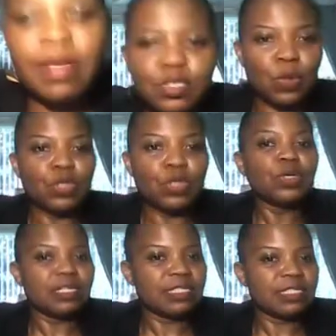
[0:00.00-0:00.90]
So you
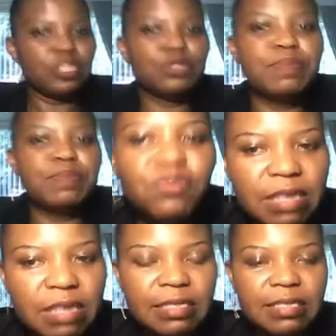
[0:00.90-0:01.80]
can schedule pins
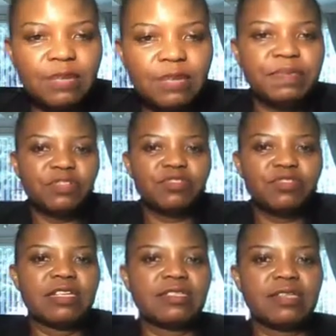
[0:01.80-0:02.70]
right inside of
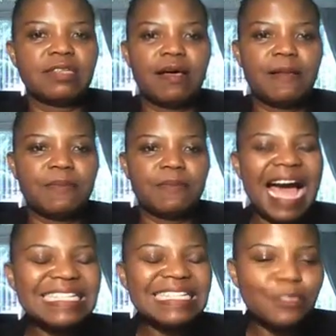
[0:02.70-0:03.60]
Pinterest.
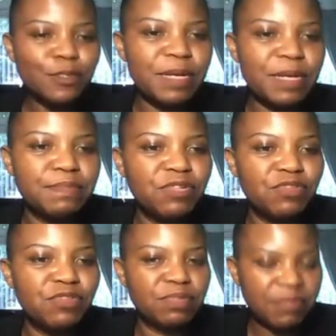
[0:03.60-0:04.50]
I suspect
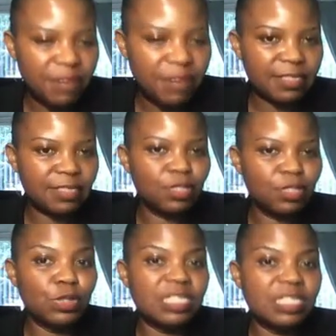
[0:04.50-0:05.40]
Pinterest prefers this
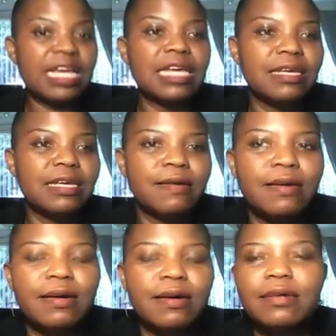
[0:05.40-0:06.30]
to using any
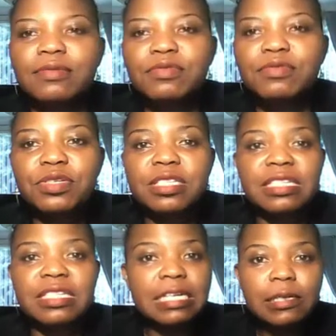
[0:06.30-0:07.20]
other
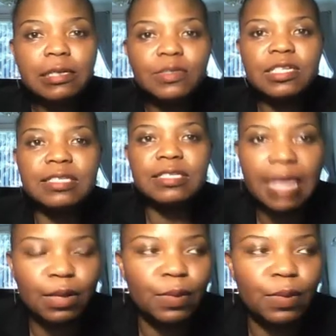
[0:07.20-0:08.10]
resources, including
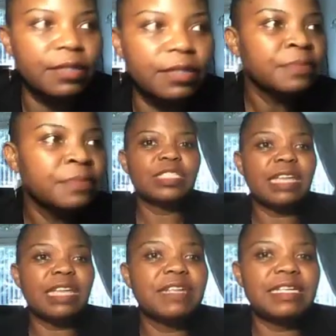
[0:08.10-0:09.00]
Tailwind. So
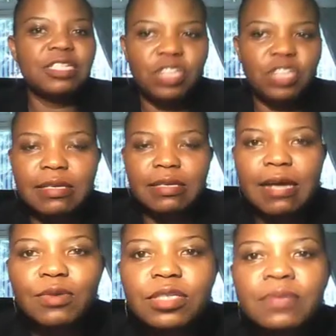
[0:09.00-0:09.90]
definitely check that
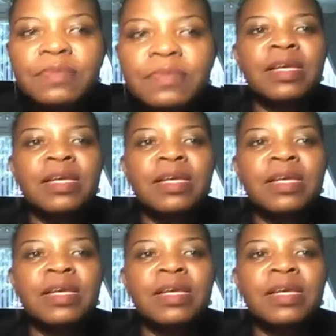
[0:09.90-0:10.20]
out.